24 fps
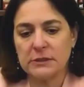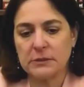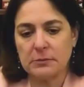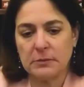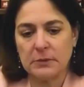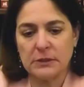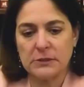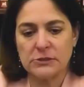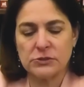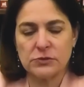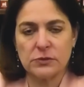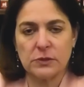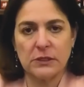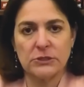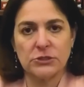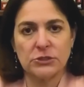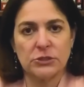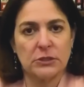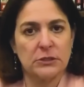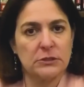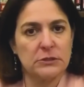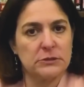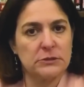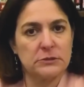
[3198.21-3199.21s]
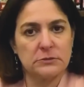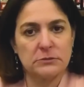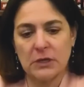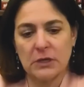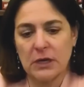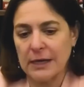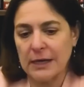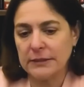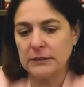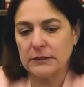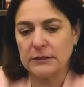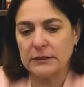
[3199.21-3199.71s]
administrations,
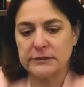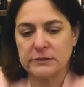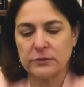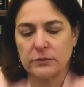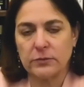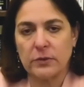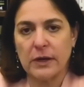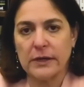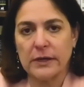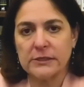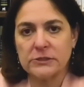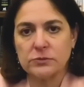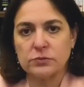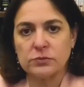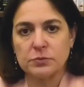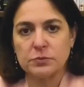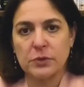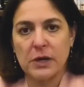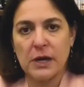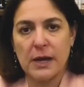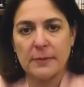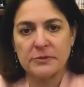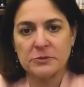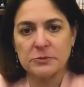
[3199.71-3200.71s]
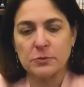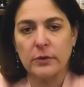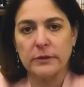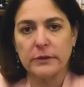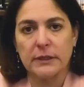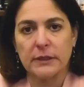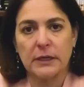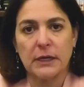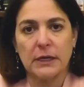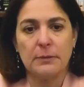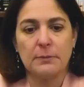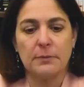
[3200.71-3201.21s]
Condoleezza Rice, perhaps more
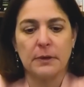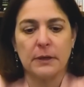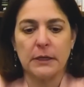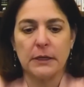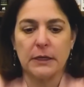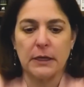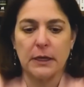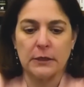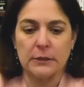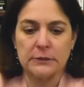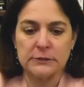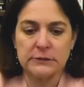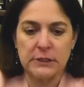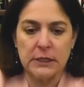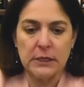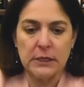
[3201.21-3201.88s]
than anybody else,